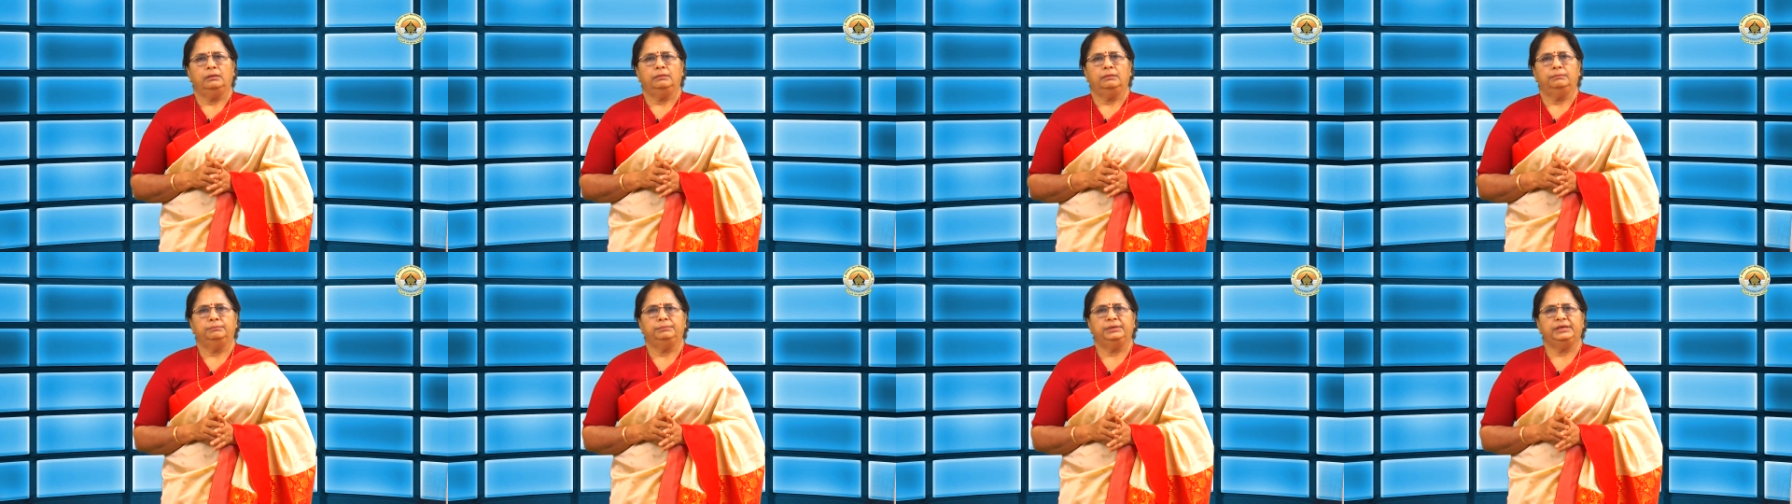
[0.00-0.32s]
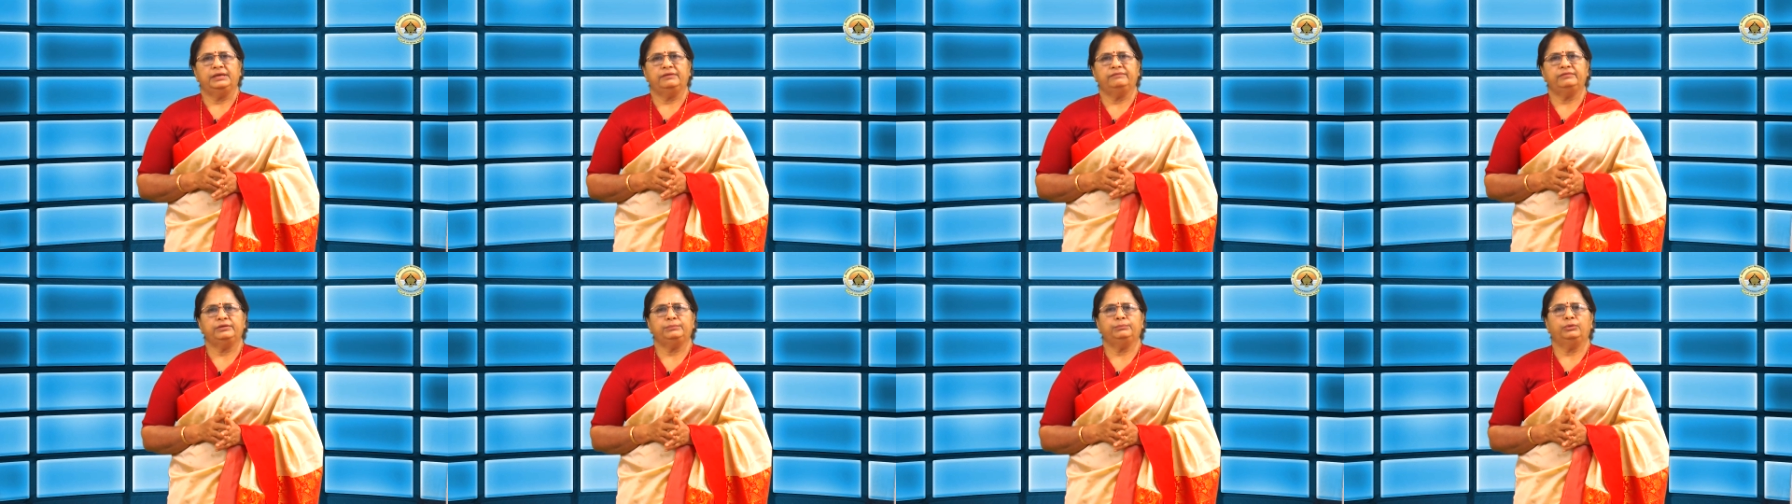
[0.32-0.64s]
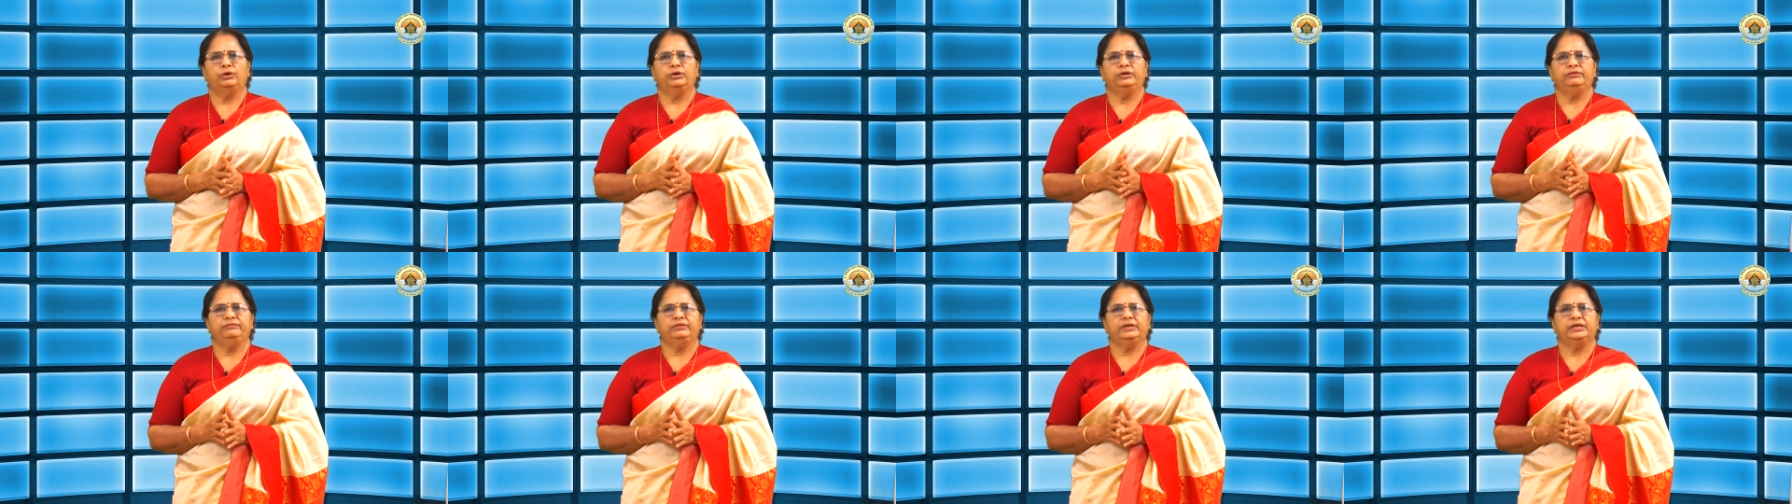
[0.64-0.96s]
Behavior
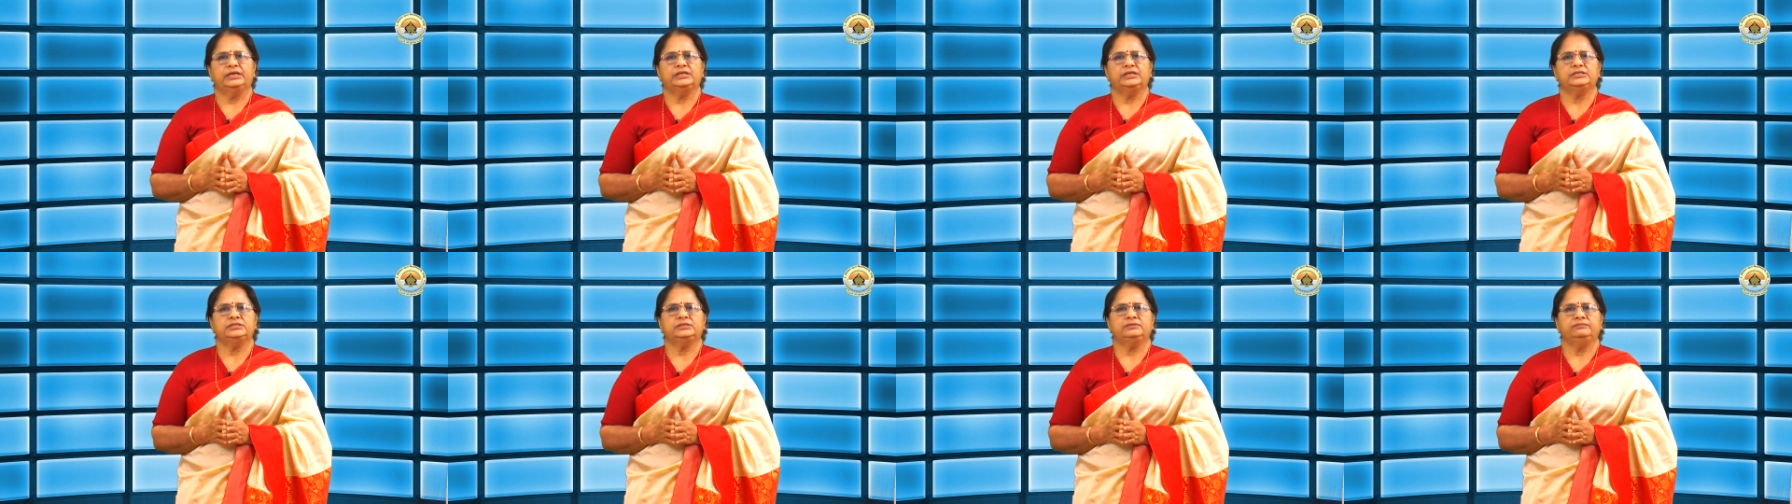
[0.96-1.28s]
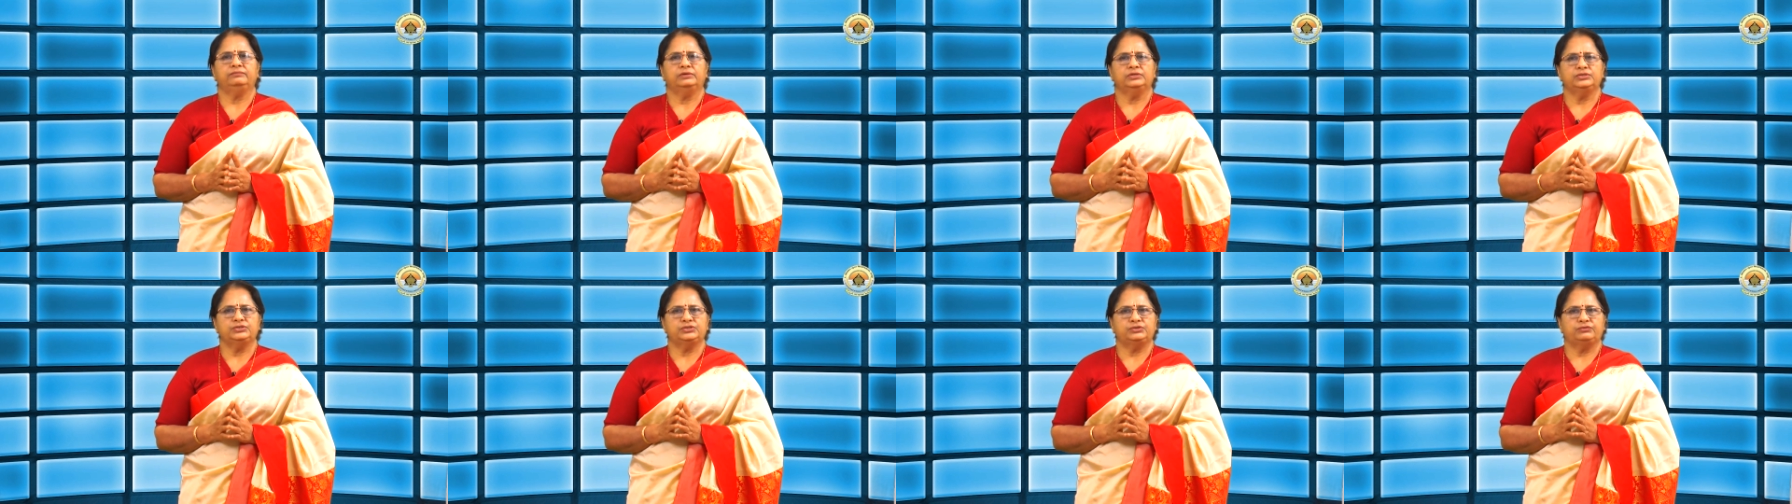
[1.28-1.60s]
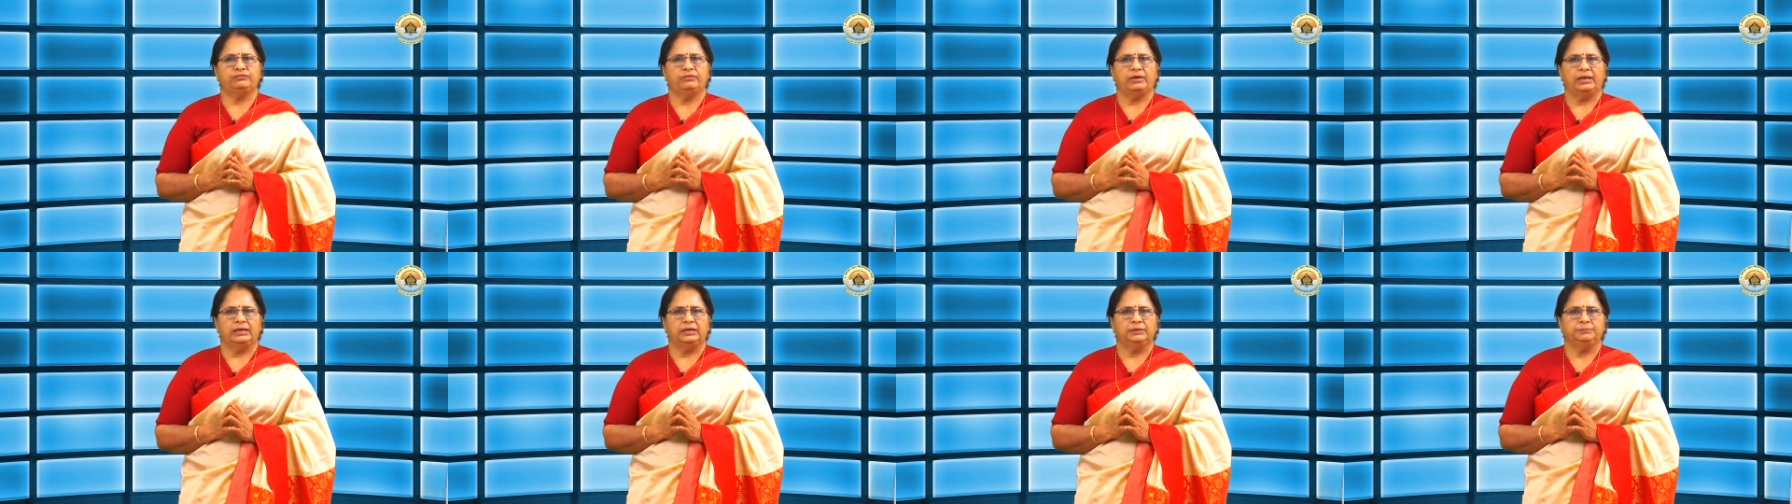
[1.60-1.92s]
modification was
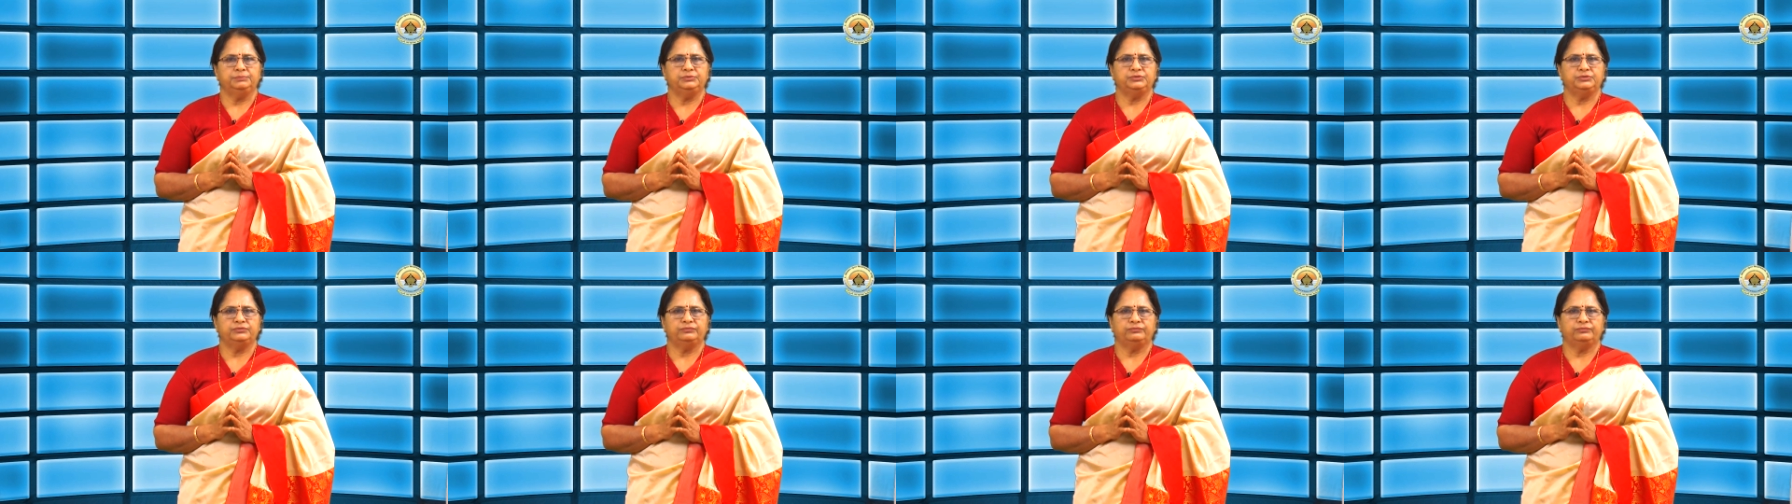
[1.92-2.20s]
developed